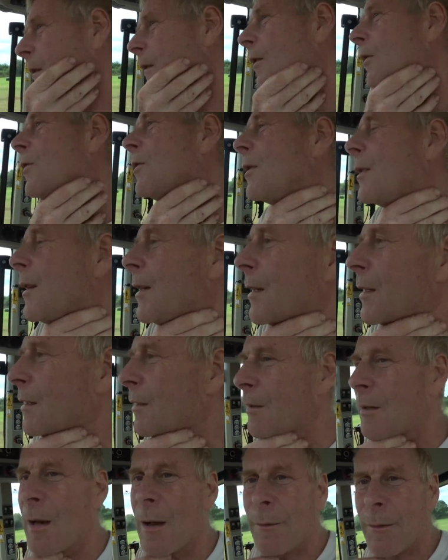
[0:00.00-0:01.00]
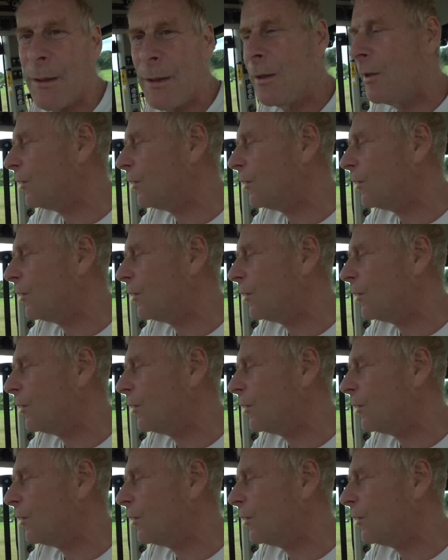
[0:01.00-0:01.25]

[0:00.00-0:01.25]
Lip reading: Using this lovely